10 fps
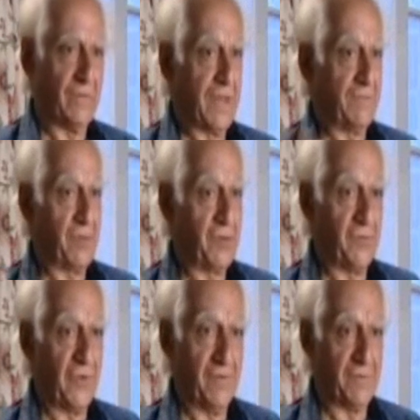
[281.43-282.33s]
The
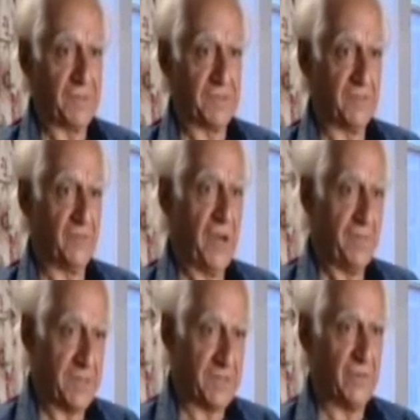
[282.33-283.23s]
F-105 was so
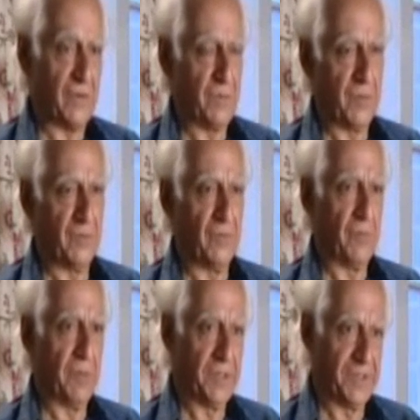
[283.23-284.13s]
famous for
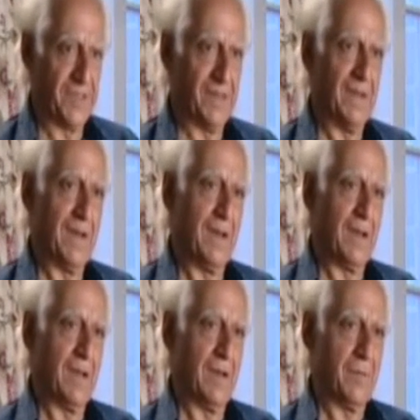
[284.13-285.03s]
unmaneuverability
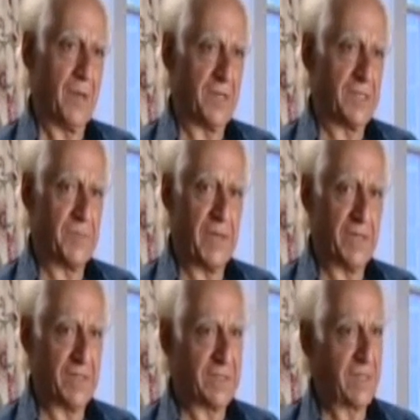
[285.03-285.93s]
among its
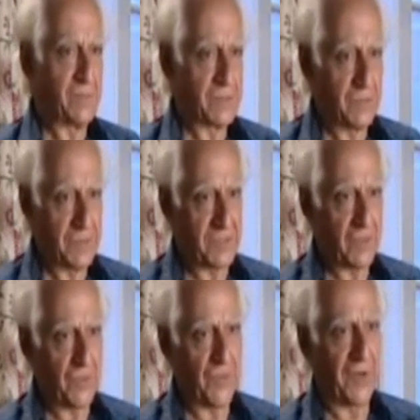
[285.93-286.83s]
pilots that it was always
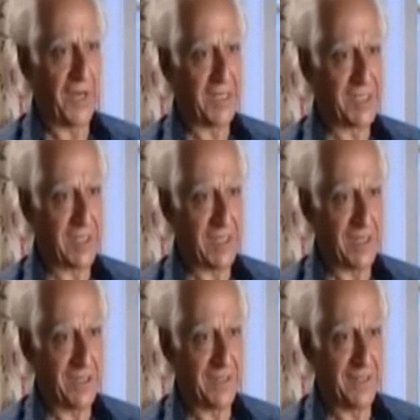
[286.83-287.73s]
called the lead sled.